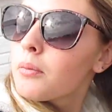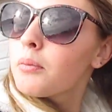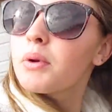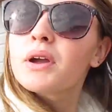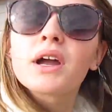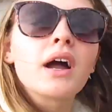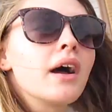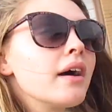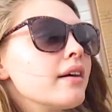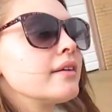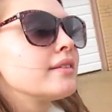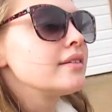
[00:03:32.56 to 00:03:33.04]

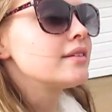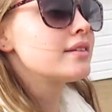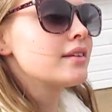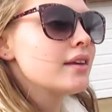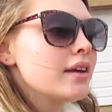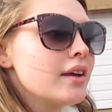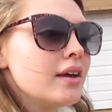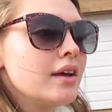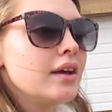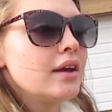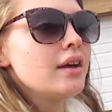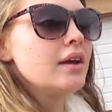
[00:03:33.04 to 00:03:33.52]
because
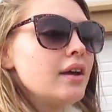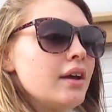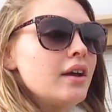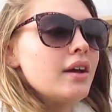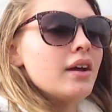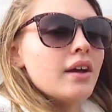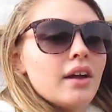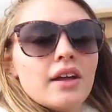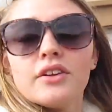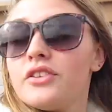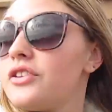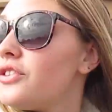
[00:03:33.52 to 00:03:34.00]

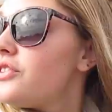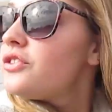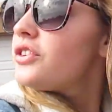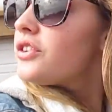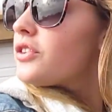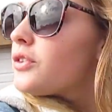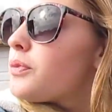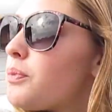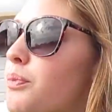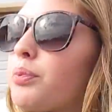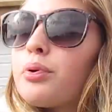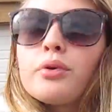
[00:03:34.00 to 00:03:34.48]
it's
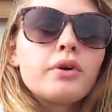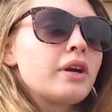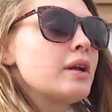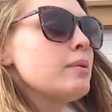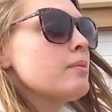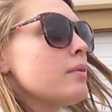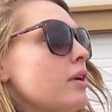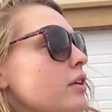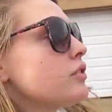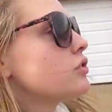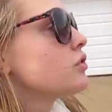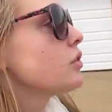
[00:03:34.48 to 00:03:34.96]
just pretty
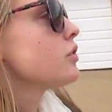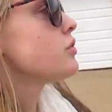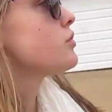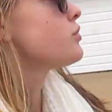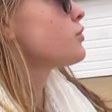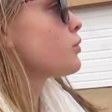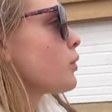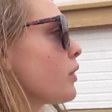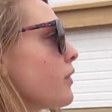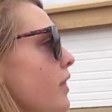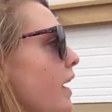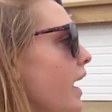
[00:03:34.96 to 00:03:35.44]
much a
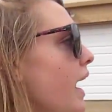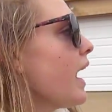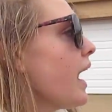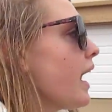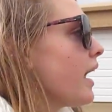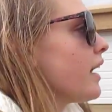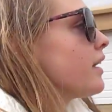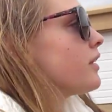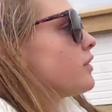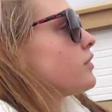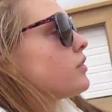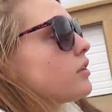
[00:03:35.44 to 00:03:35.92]
store that
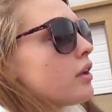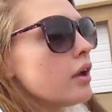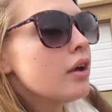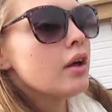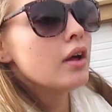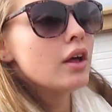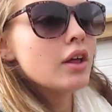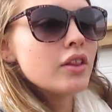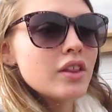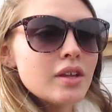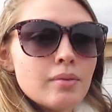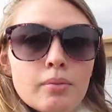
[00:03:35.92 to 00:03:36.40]
has
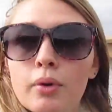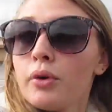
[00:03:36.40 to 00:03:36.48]
the